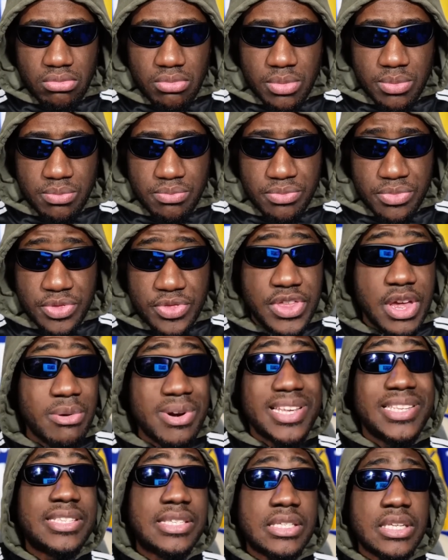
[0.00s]
There
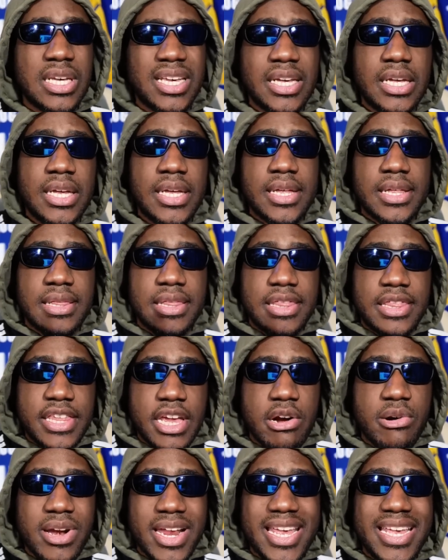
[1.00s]
is
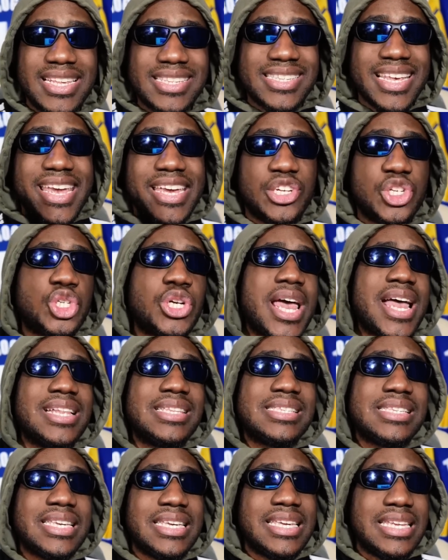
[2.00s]
a chance
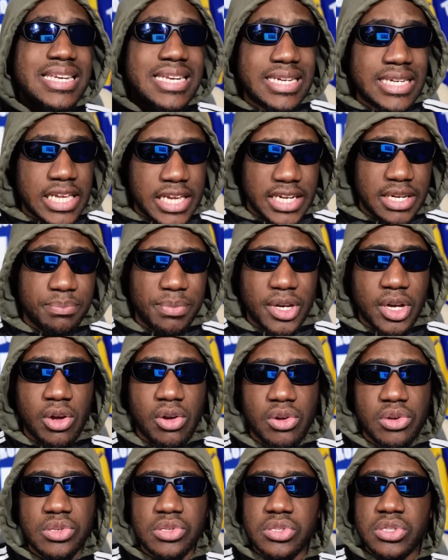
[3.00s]
he did
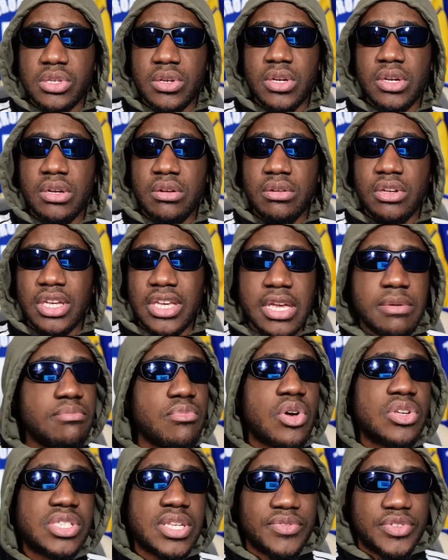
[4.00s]
because he must
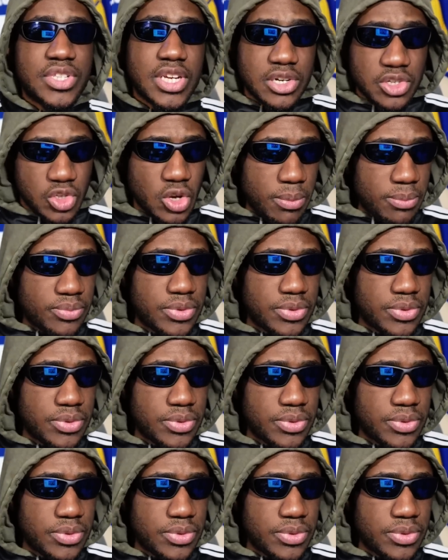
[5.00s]
have said something.